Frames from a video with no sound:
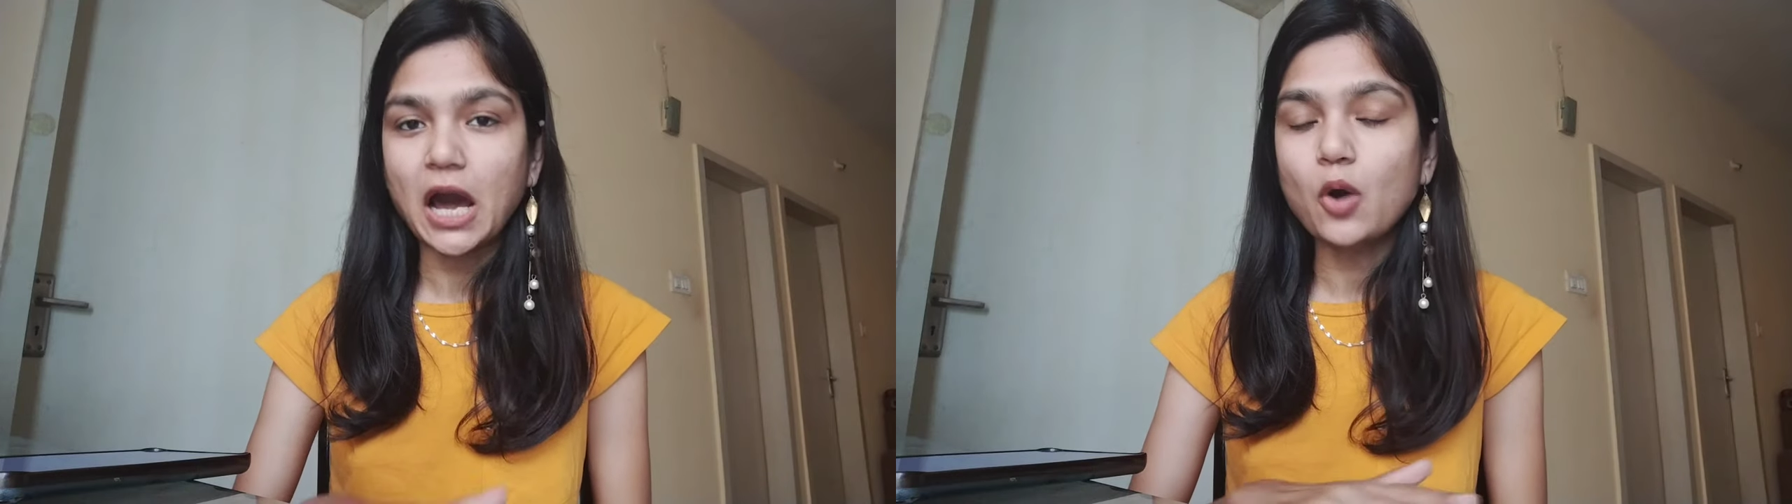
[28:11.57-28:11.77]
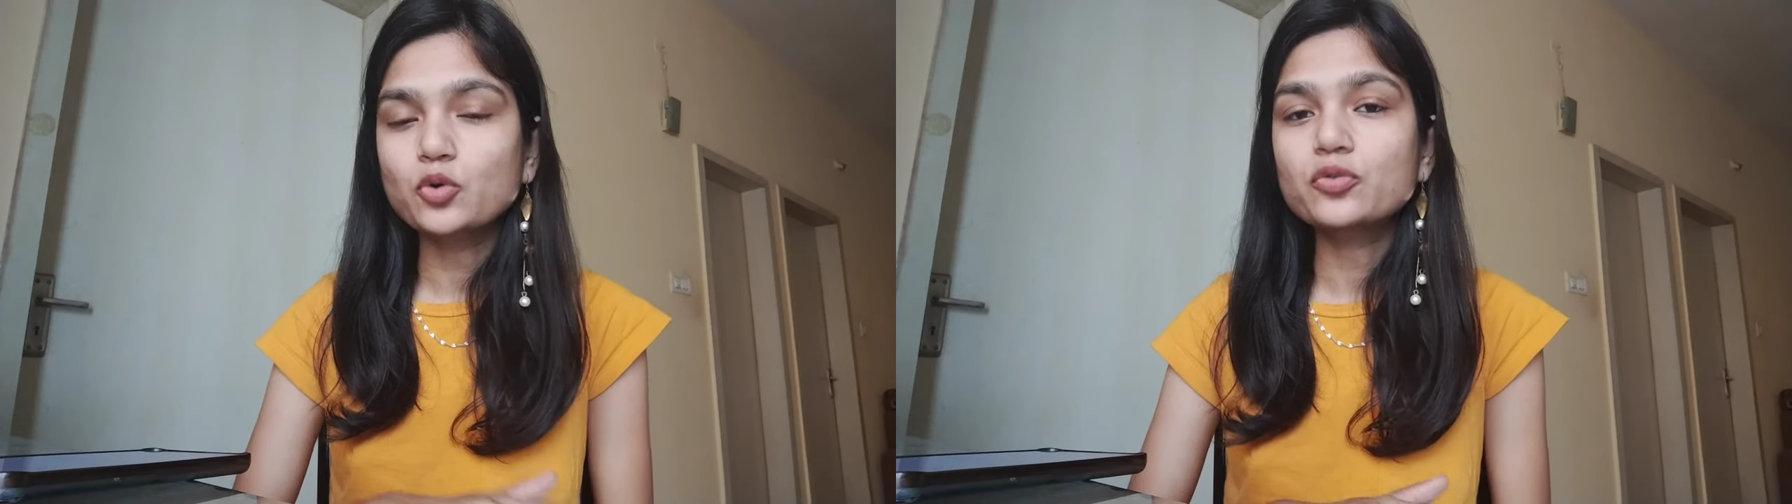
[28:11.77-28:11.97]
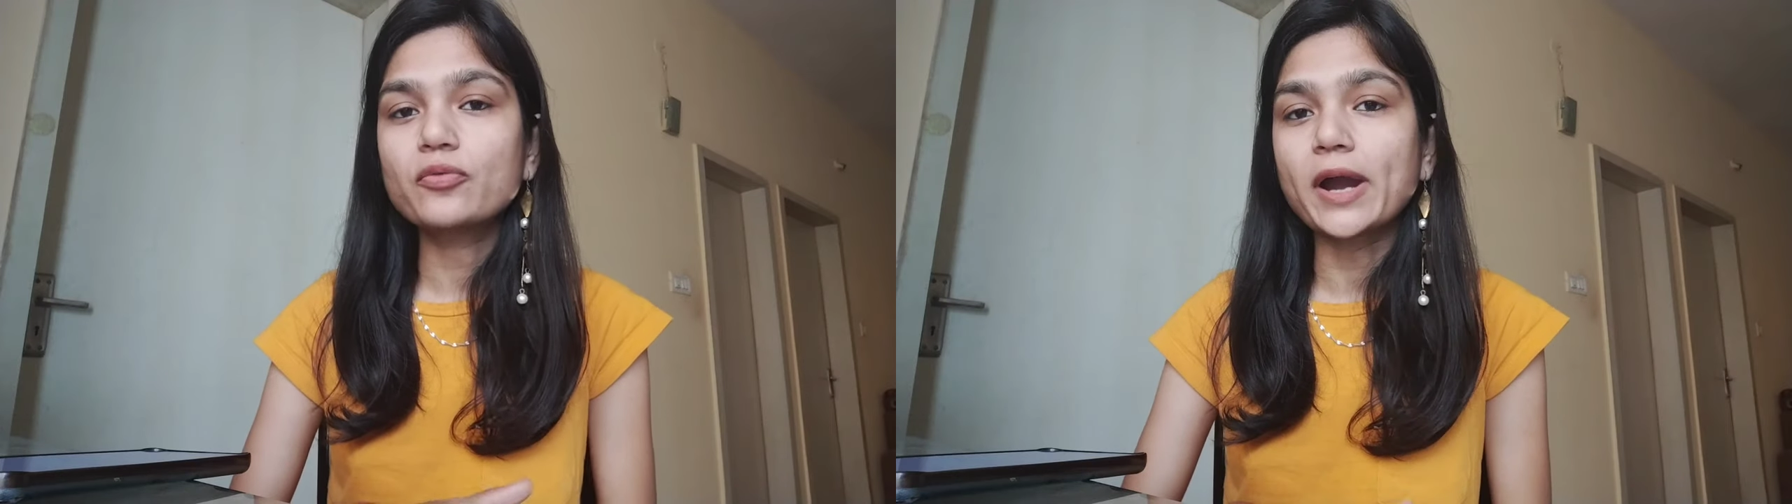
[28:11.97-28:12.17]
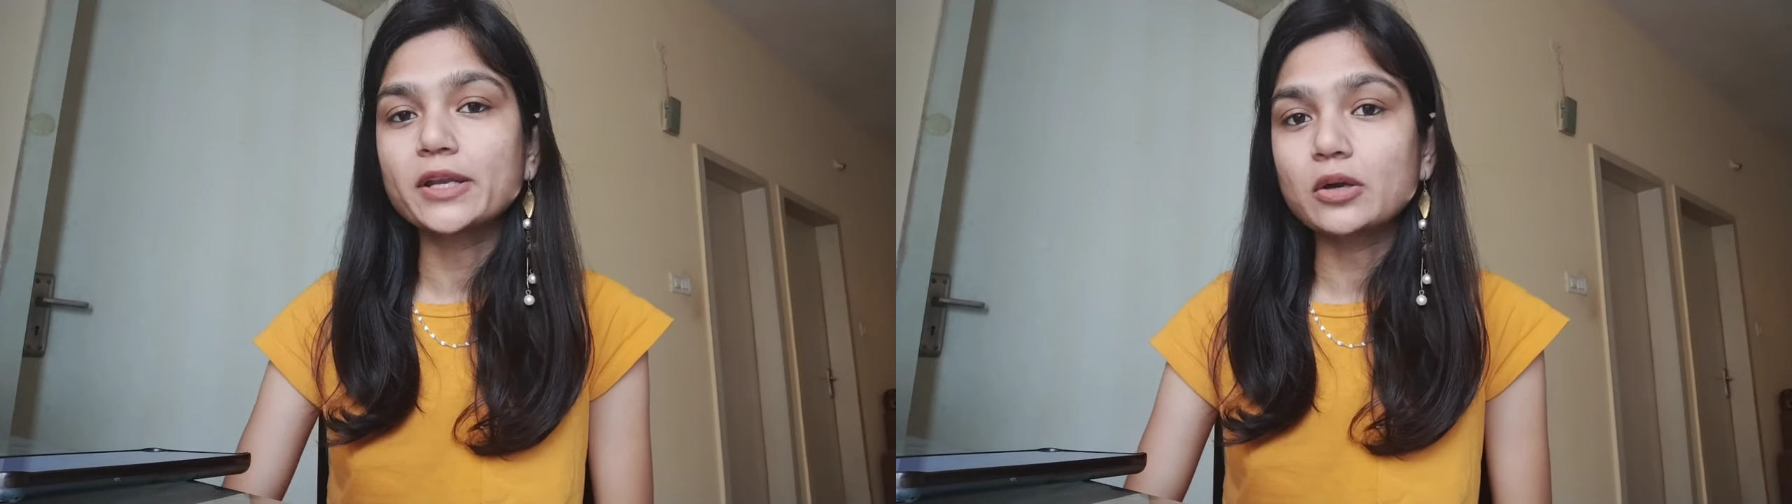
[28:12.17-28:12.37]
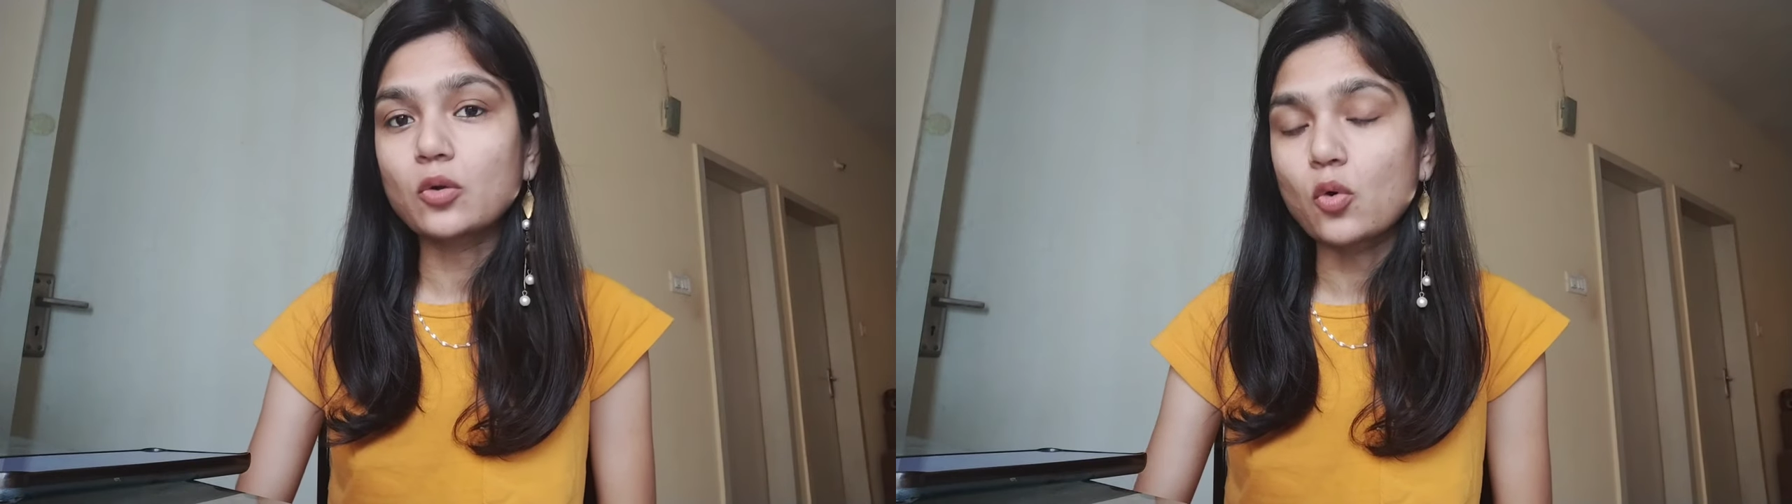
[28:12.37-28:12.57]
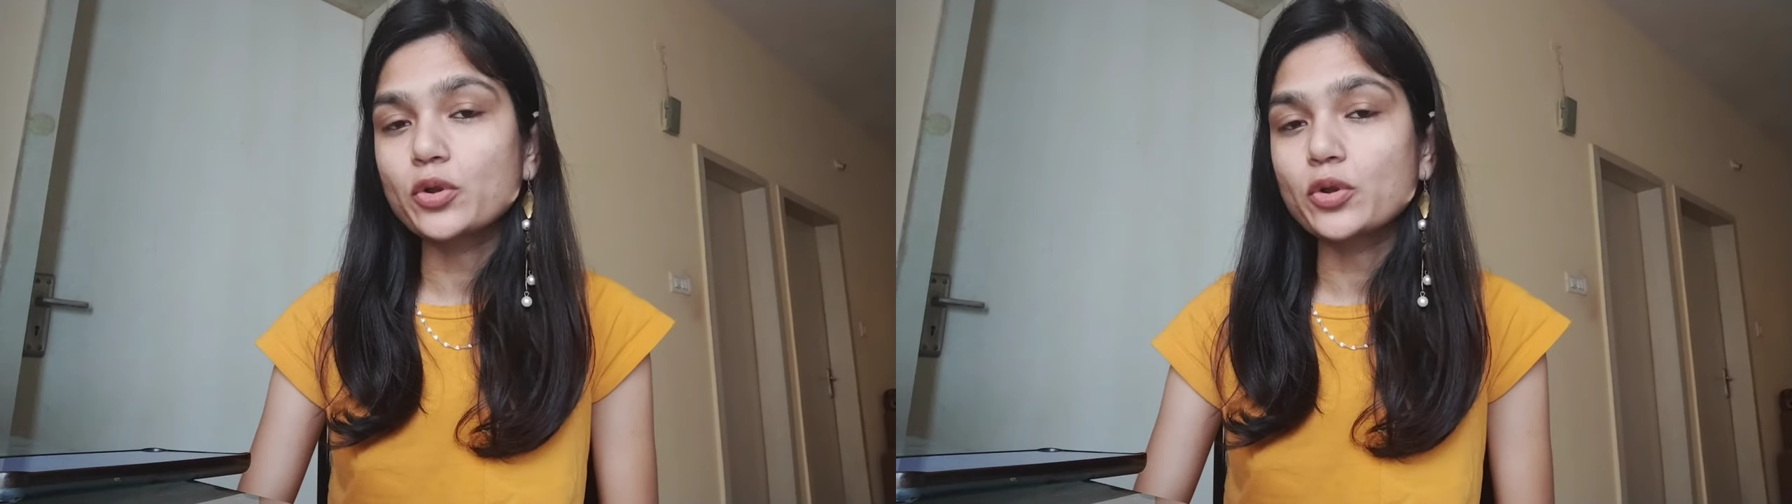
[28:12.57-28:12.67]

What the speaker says: how to find your